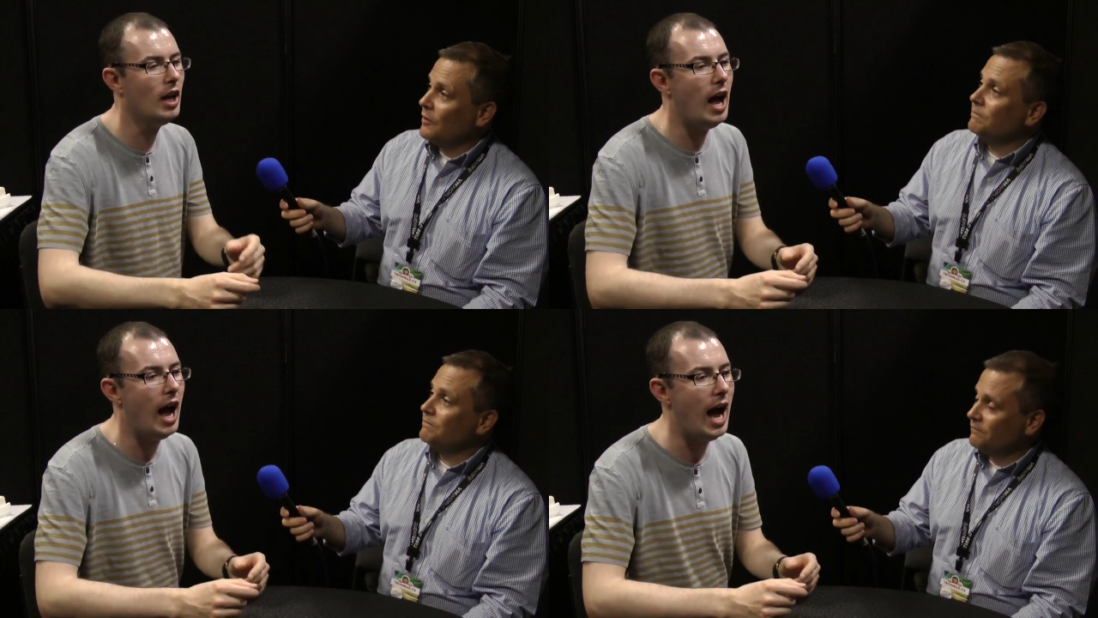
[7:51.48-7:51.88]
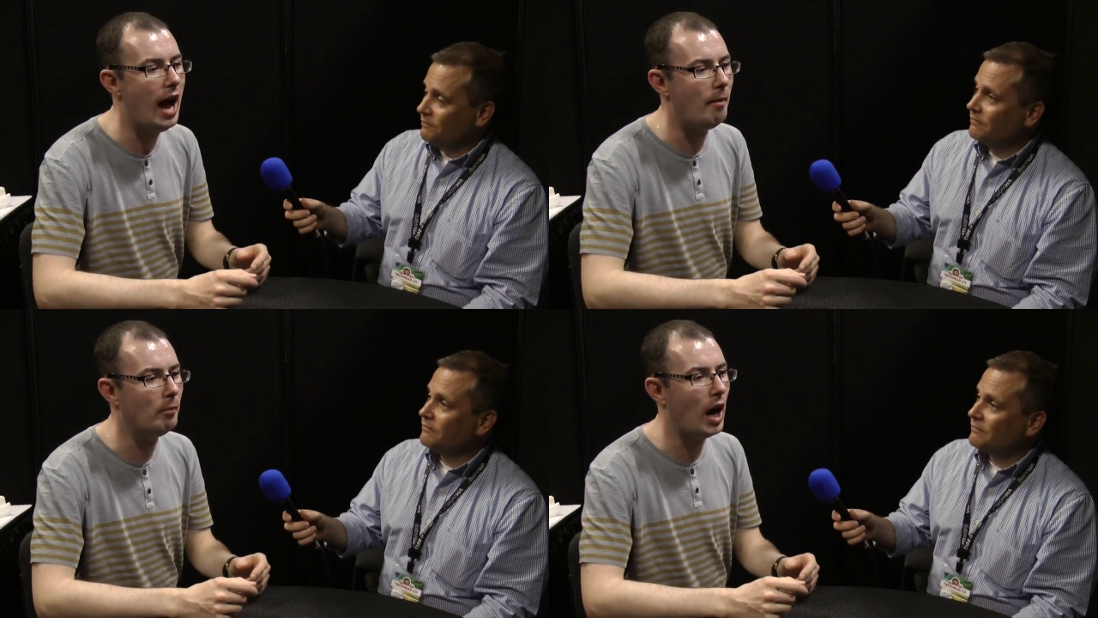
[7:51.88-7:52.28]
Speaker 1: Yep.
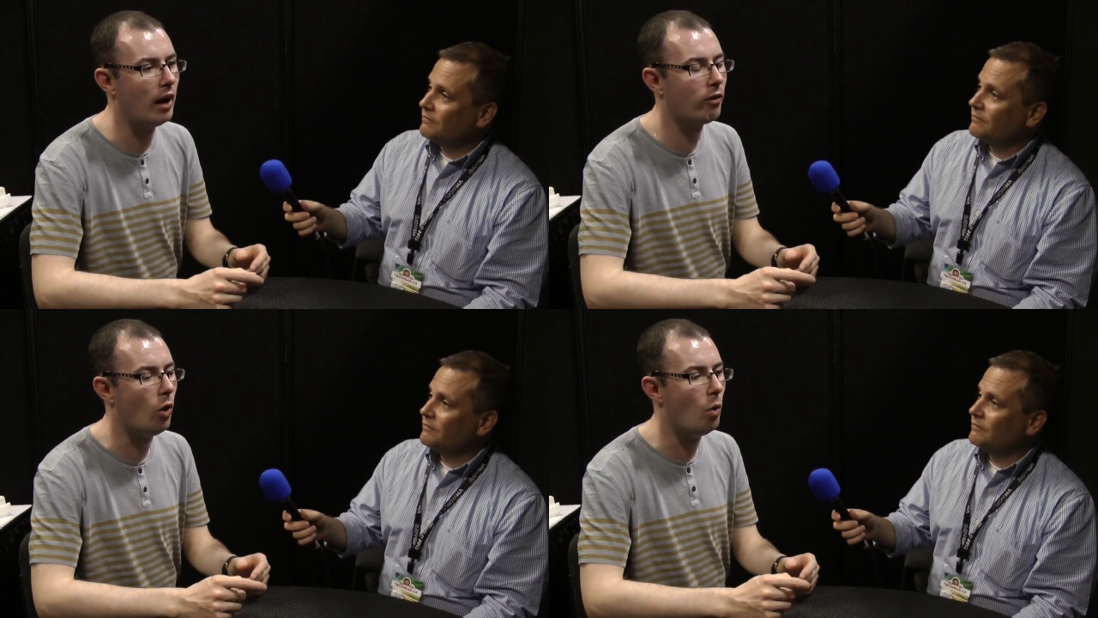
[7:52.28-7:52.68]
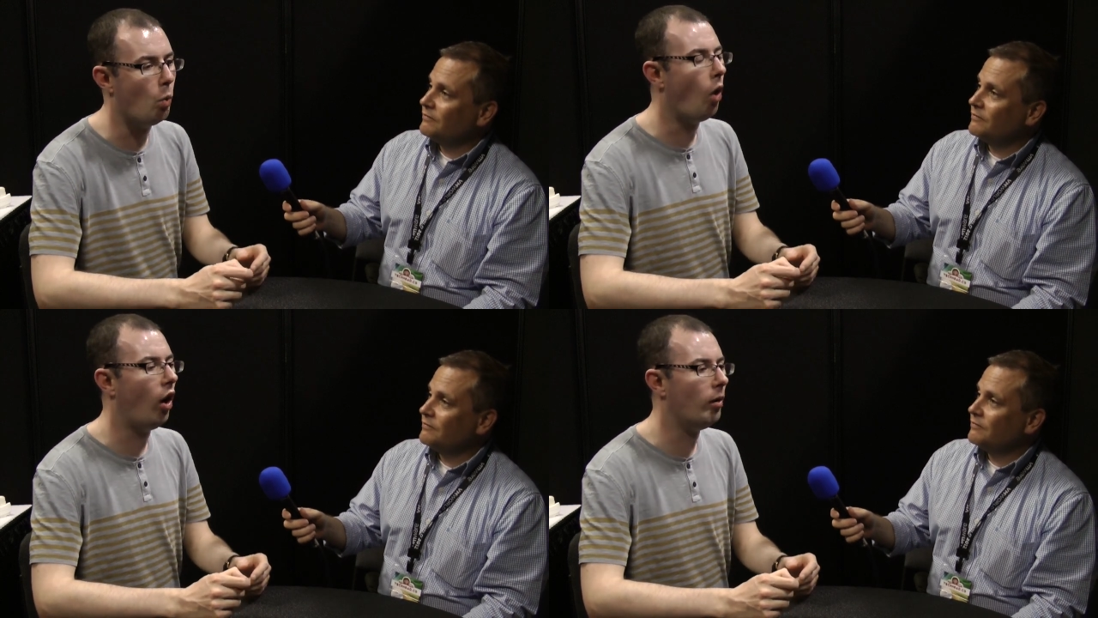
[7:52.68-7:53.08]
Um, so
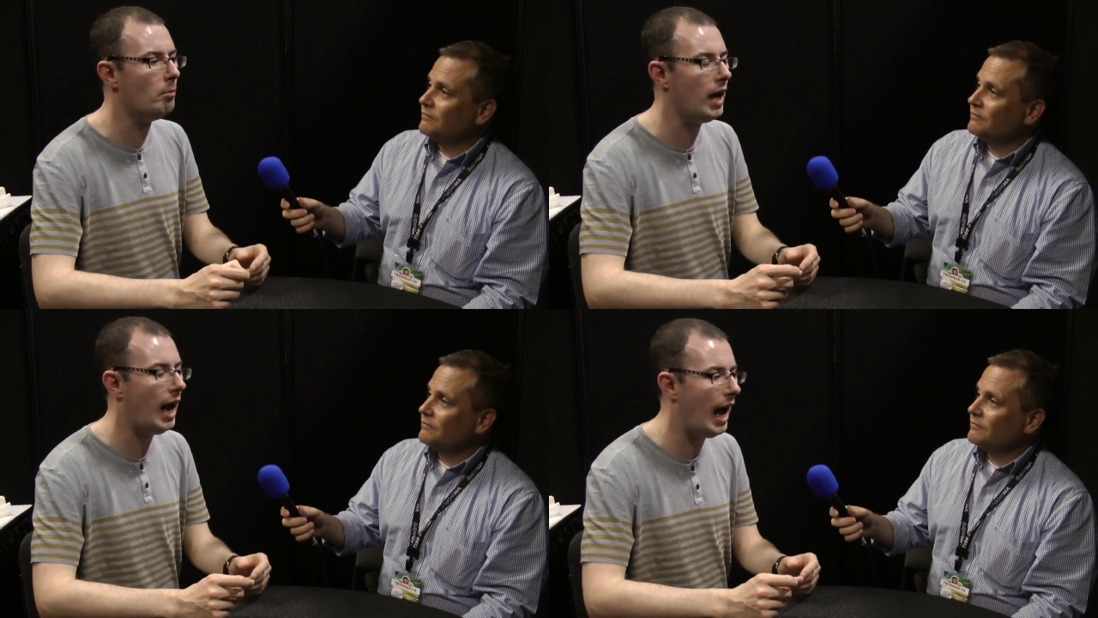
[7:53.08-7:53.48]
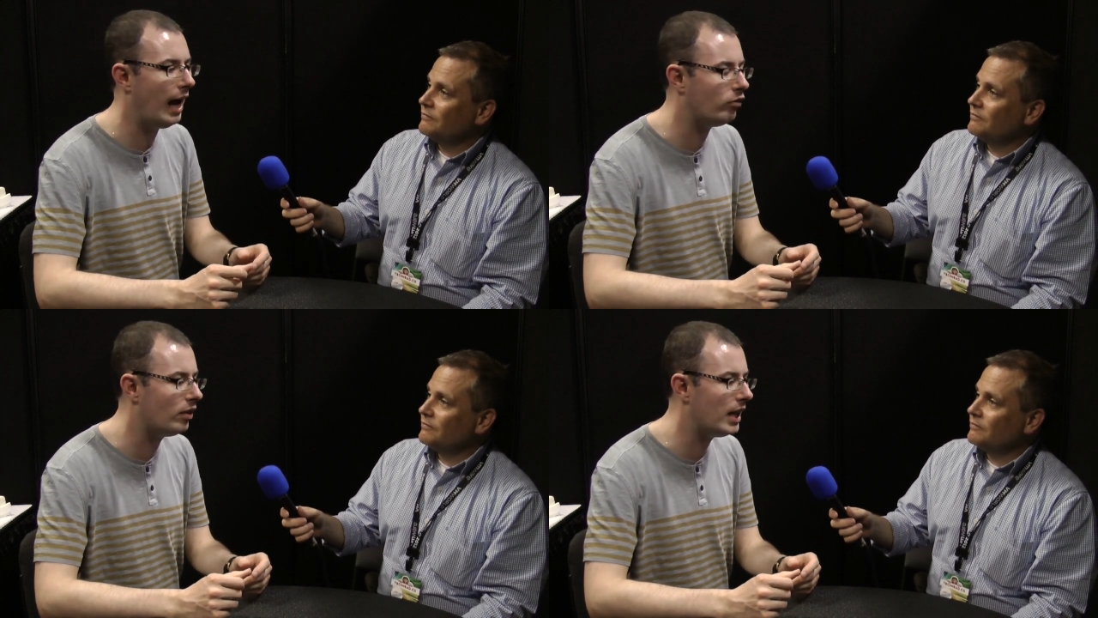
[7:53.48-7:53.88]
Worm
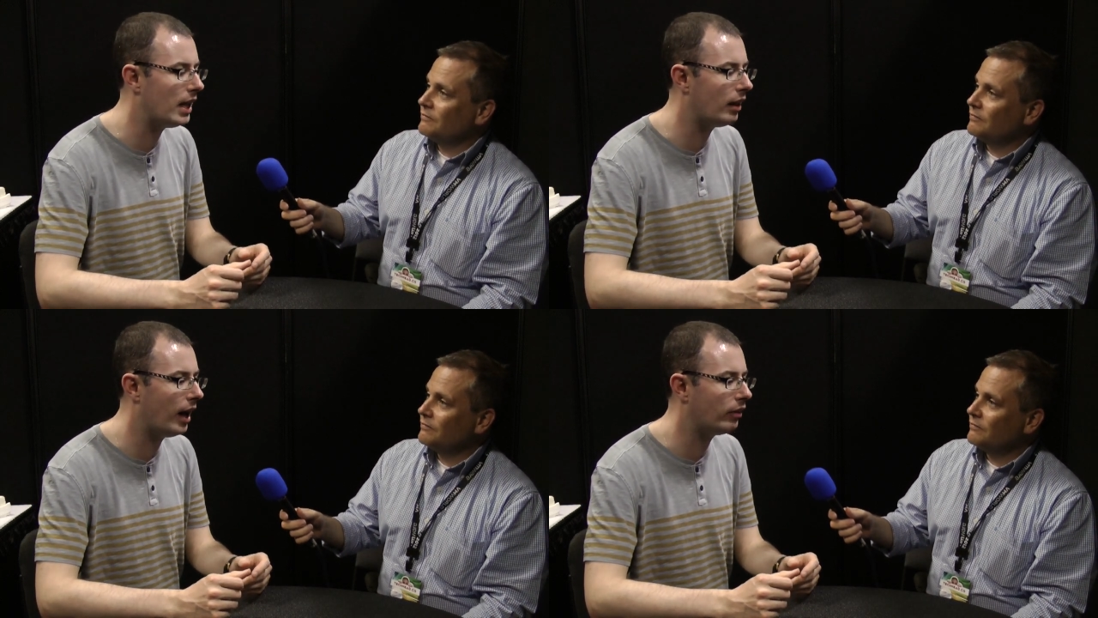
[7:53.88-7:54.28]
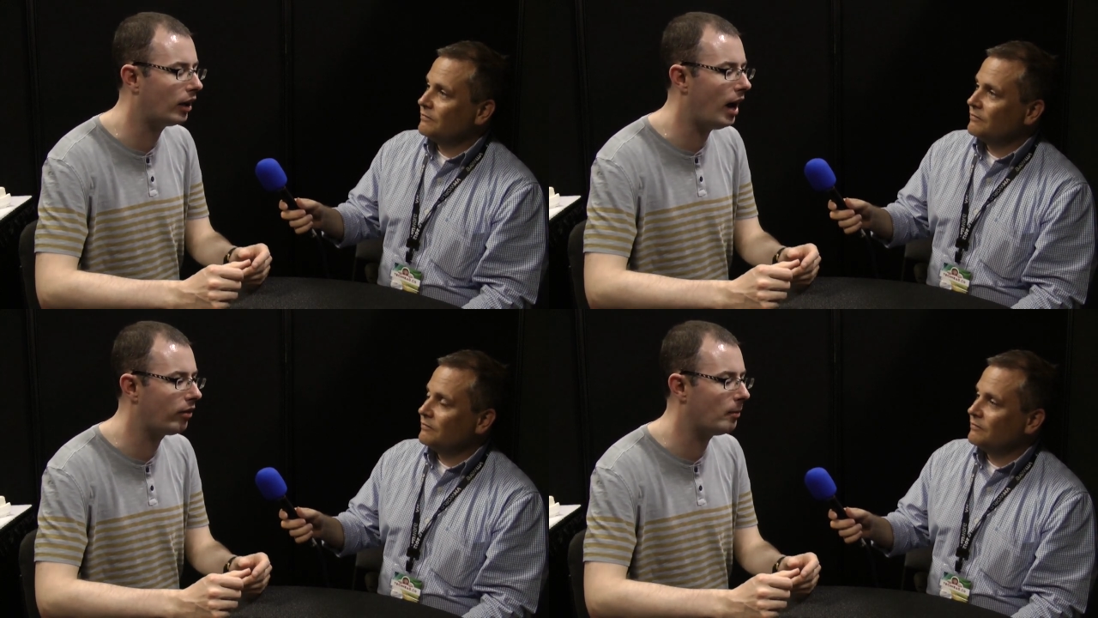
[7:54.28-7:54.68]
and the, the, the
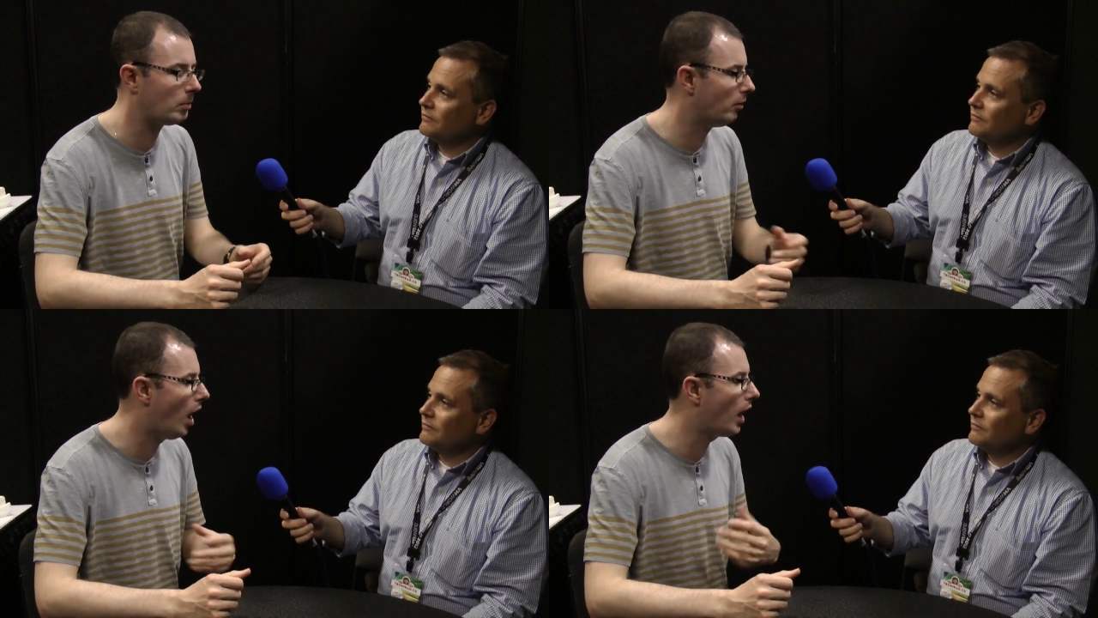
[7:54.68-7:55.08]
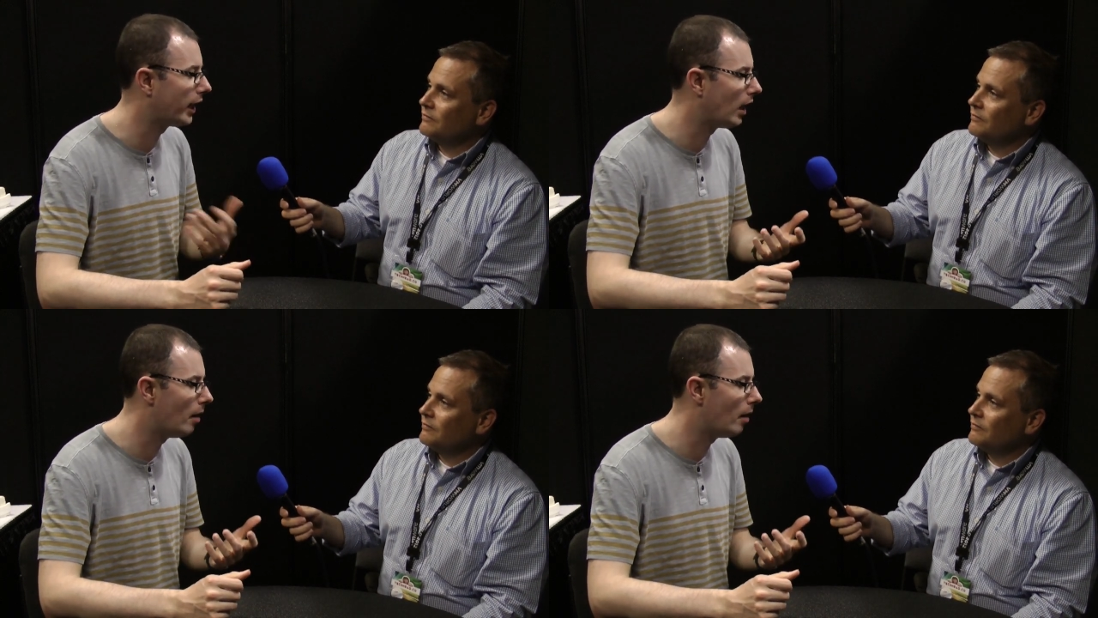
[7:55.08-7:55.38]
concept of locking.